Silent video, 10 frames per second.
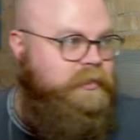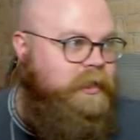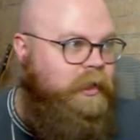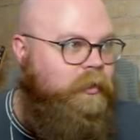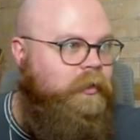
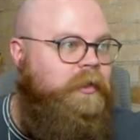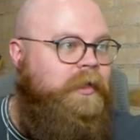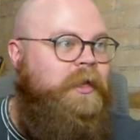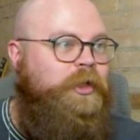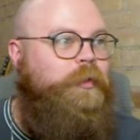kennel.
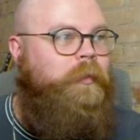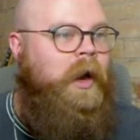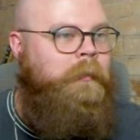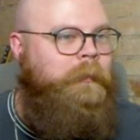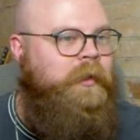You
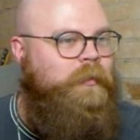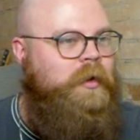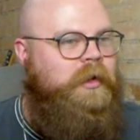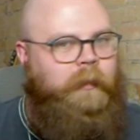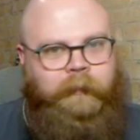probably
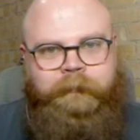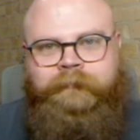woke him up.